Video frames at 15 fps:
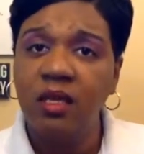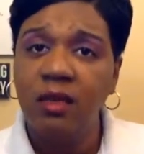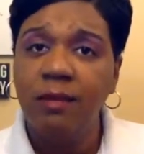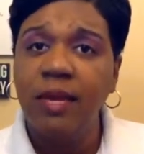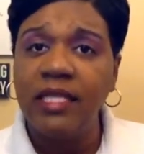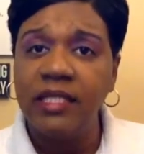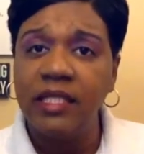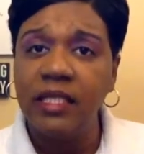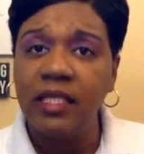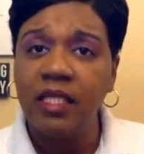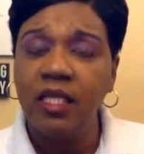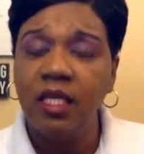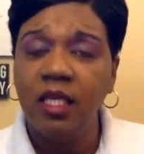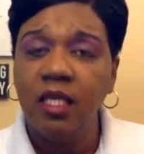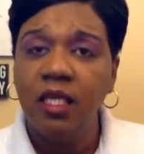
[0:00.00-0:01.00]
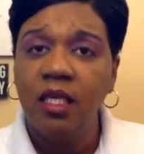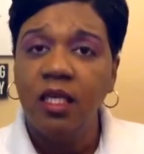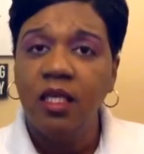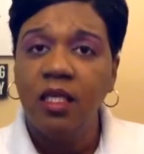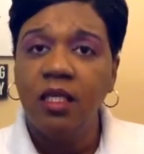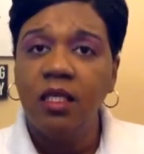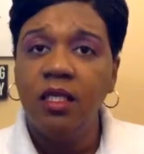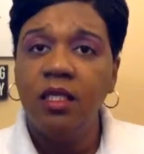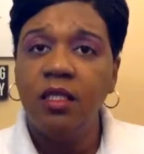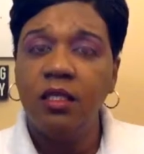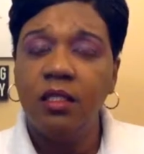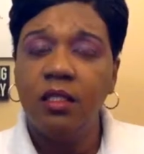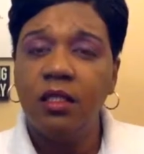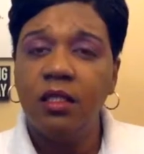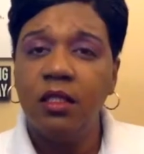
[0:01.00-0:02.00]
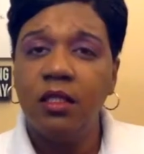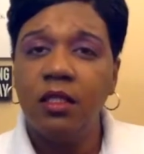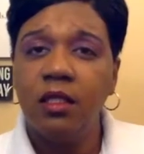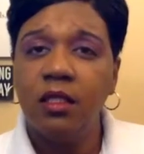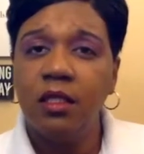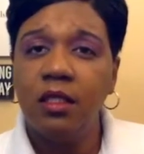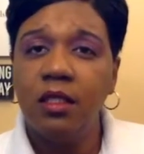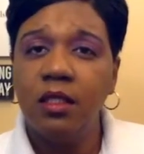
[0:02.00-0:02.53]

Basically. Yeah, and um,